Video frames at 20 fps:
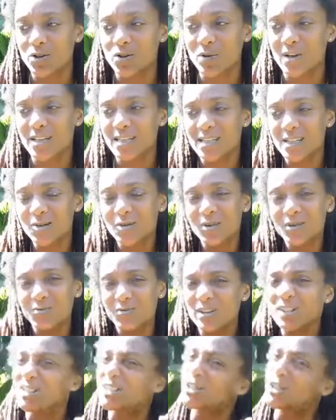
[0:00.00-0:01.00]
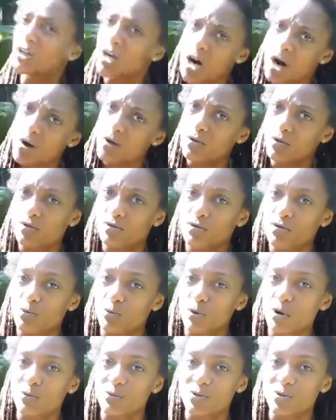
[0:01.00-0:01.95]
So I still didn't really know what